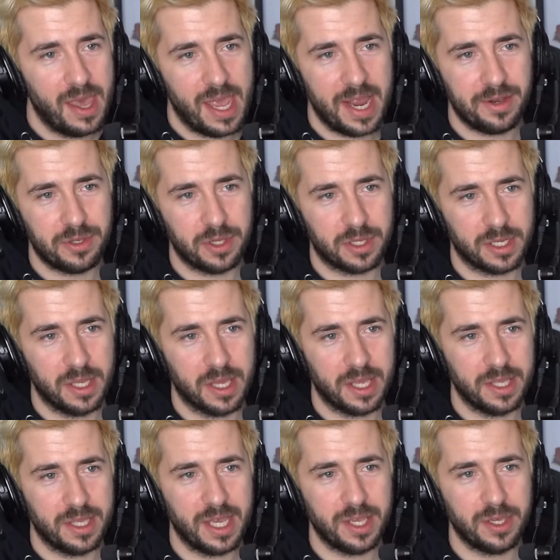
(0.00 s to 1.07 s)
it's just going to
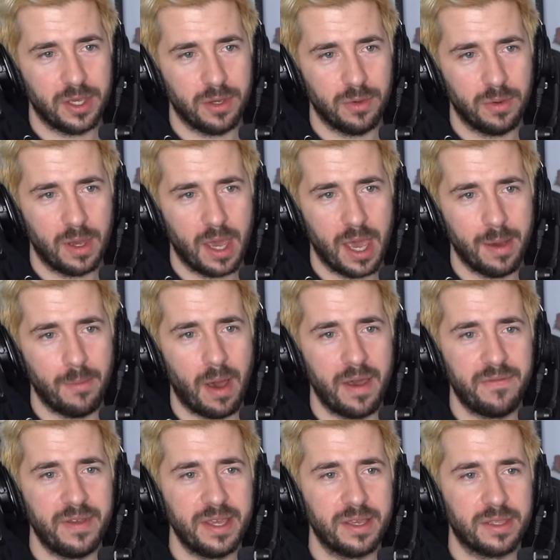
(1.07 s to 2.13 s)
continue. Um, I
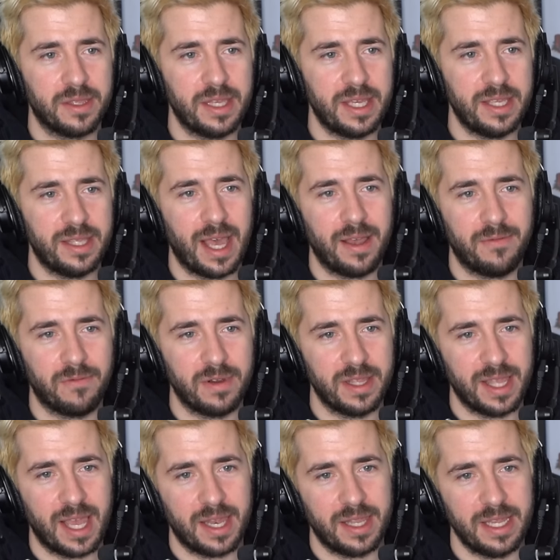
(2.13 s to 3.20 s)
think the that re-
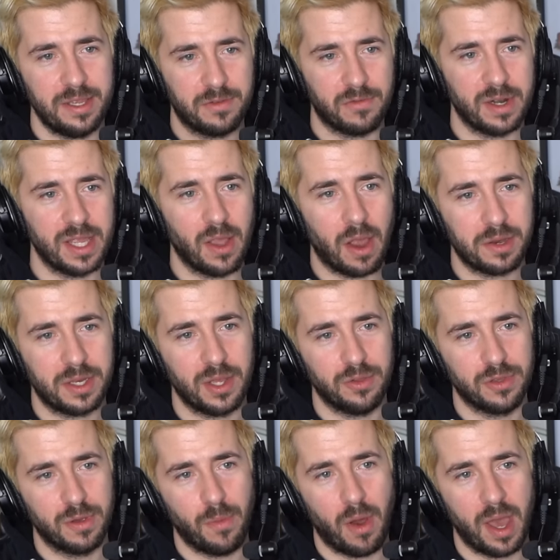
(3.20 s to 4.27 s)
that leads really nicely
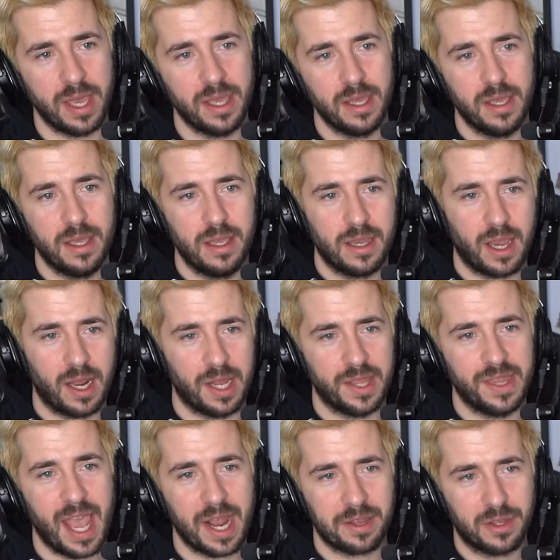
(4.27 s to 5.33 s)
onto my kind of
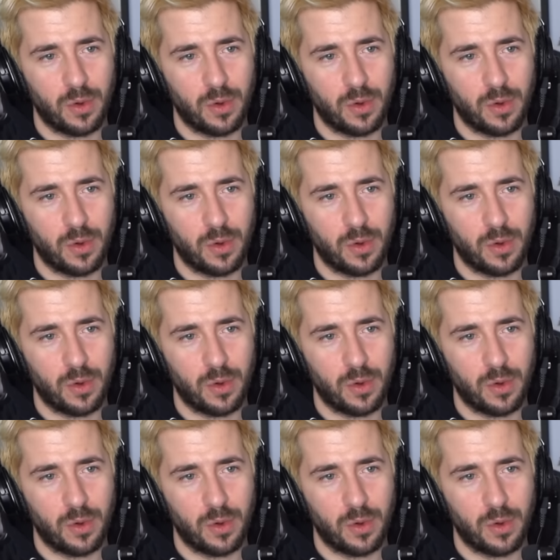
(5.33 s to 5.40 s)
next